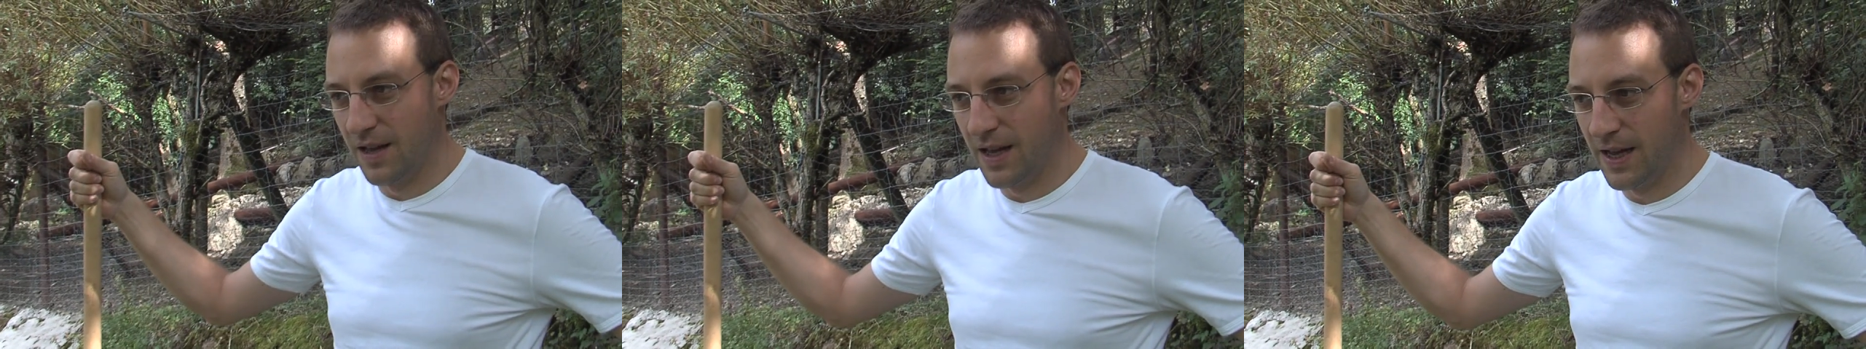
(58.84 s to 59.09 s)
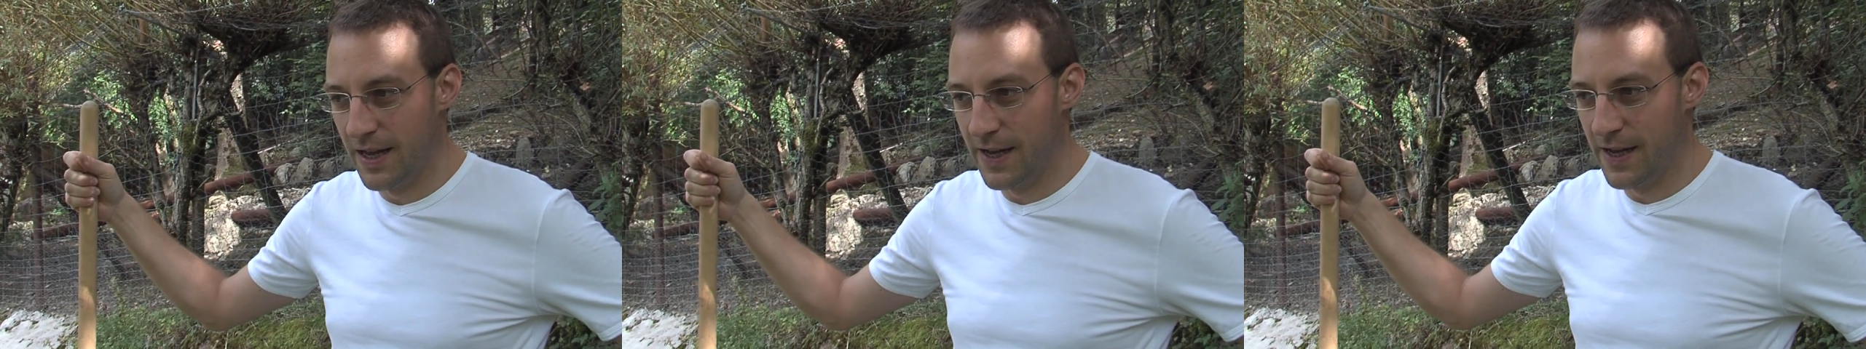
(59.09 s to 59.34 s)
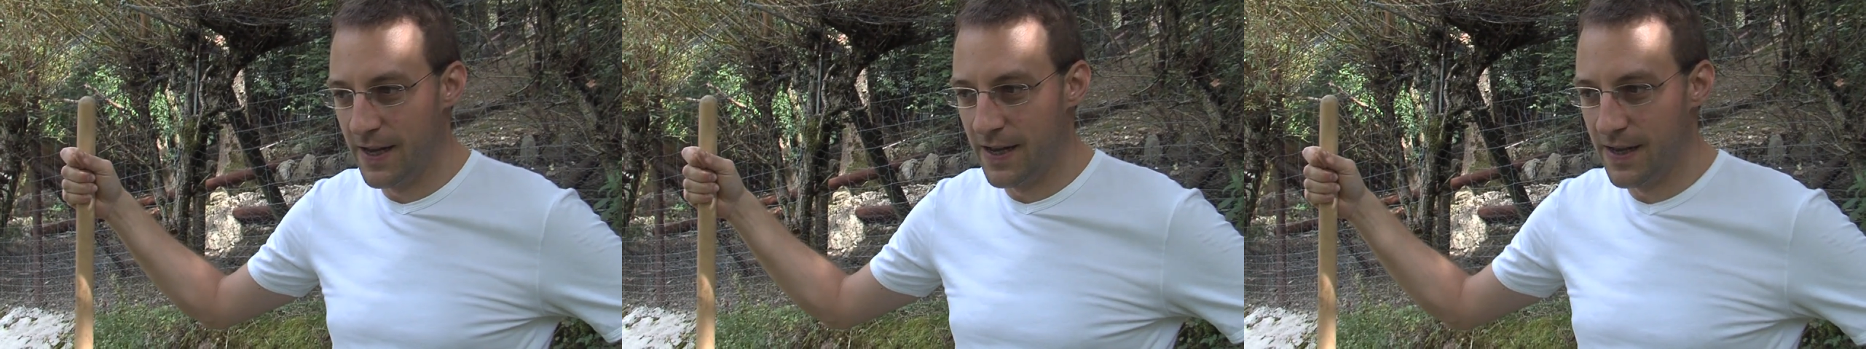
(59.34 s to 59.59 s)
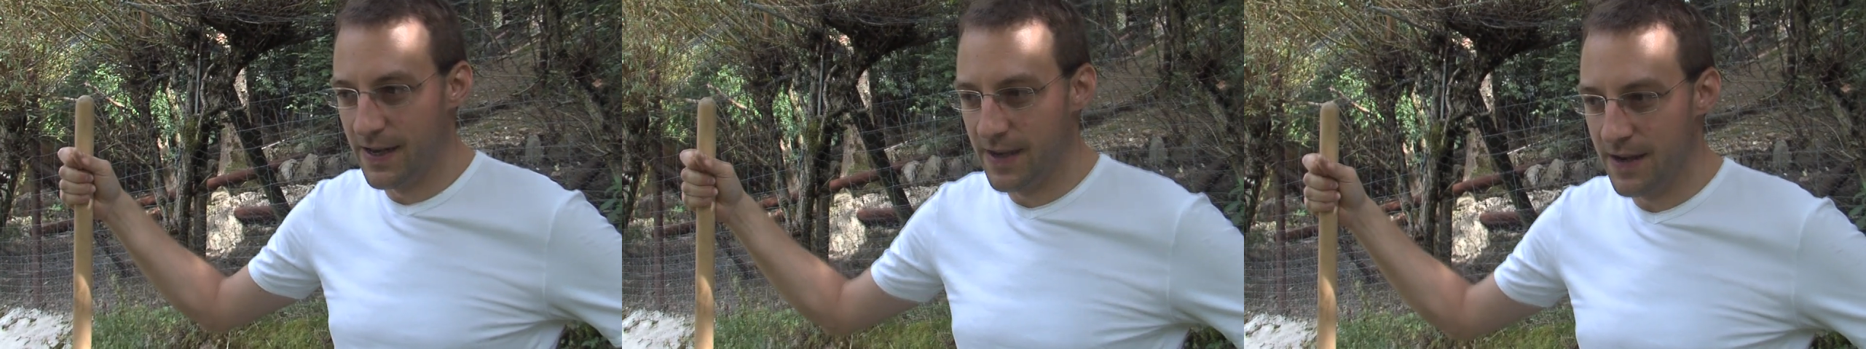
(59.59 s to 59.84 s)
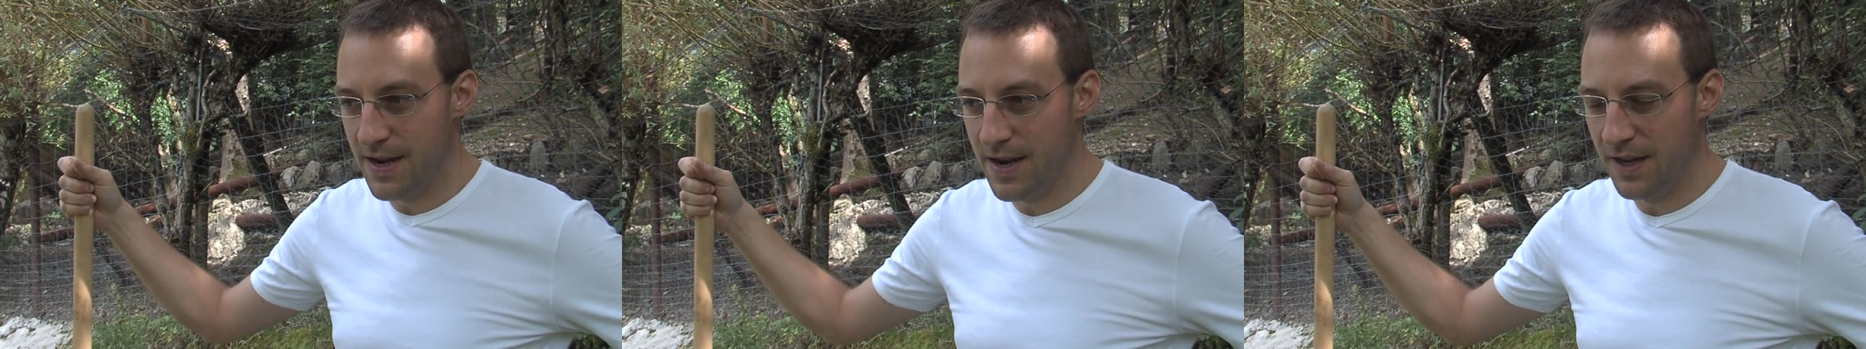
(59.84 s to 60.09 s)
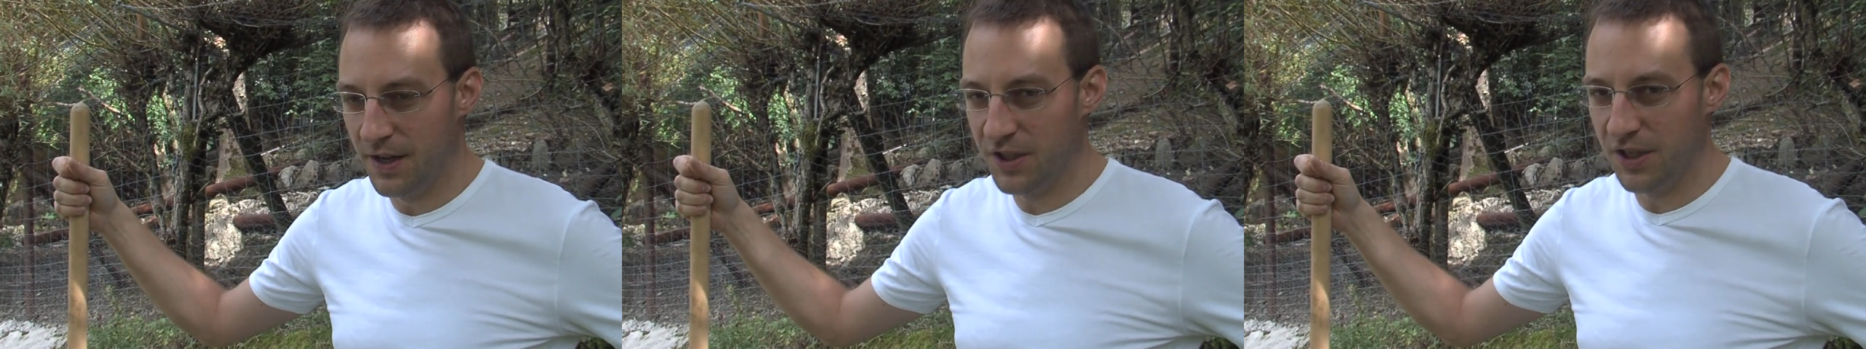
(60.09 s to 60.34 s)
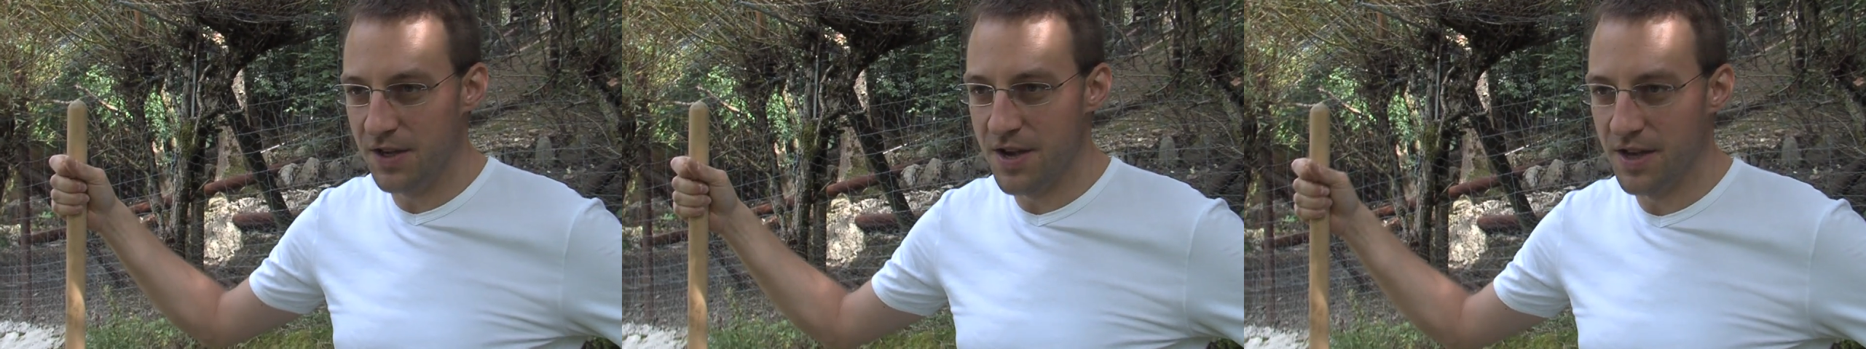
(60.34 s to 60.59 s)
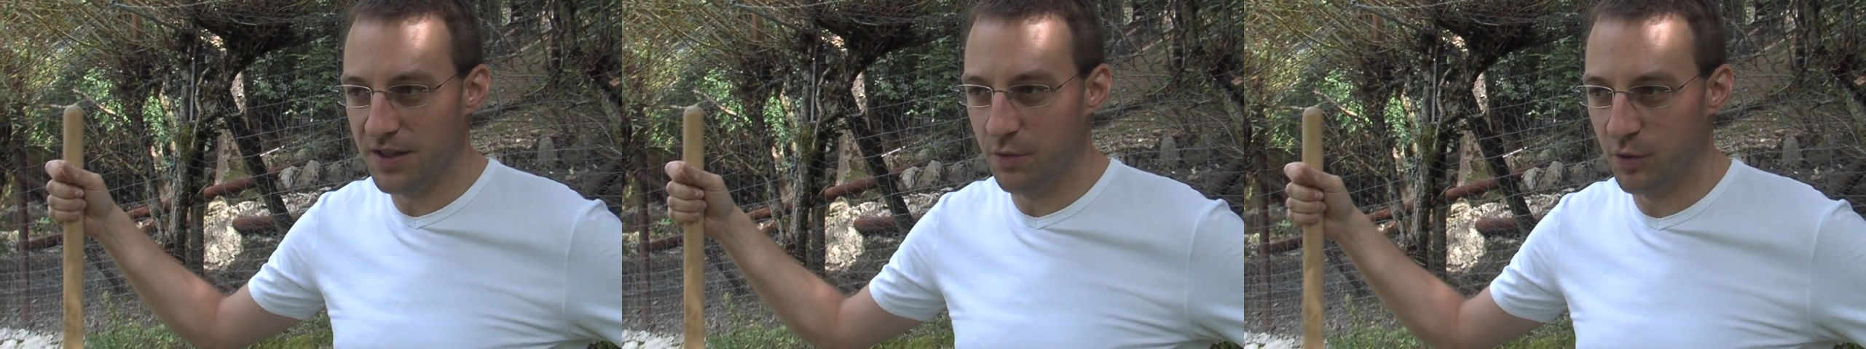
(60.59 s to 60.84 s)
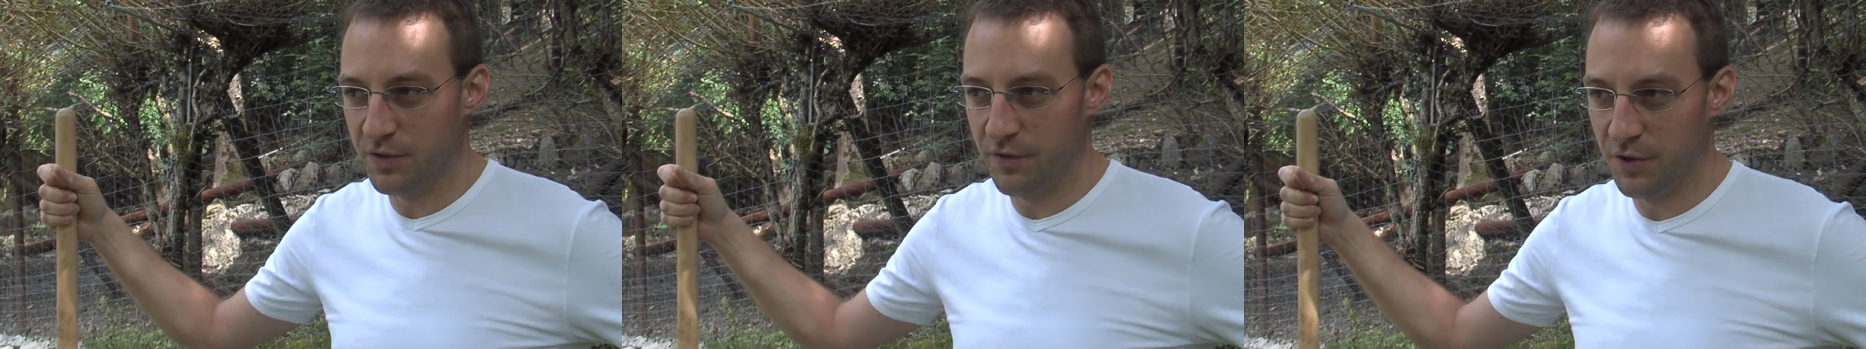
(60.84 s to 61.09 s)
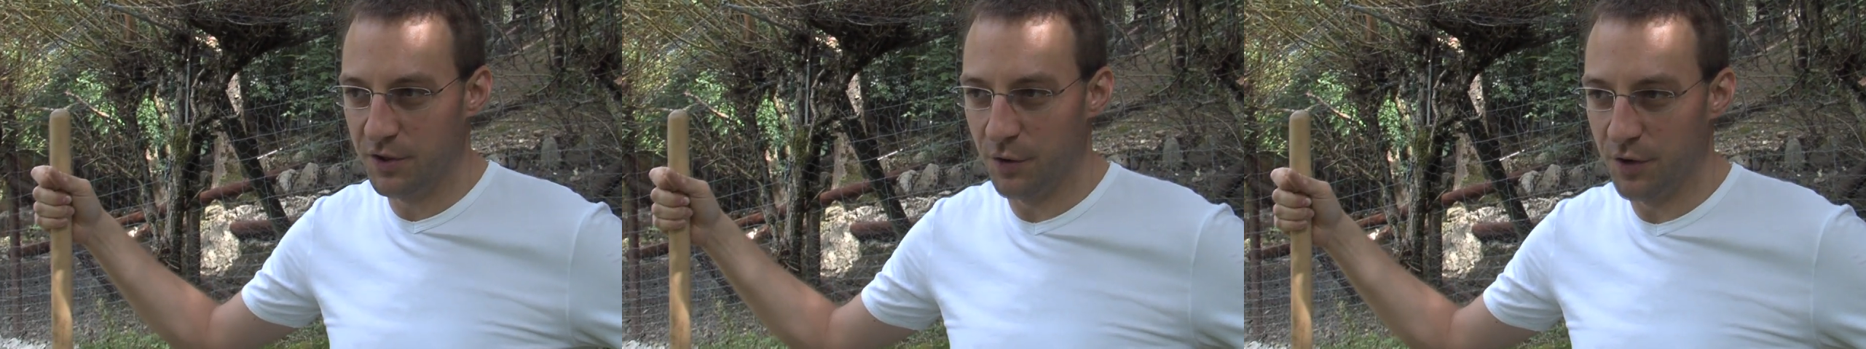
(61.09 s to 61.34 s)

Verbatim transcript: Uh, initially, yes, I was very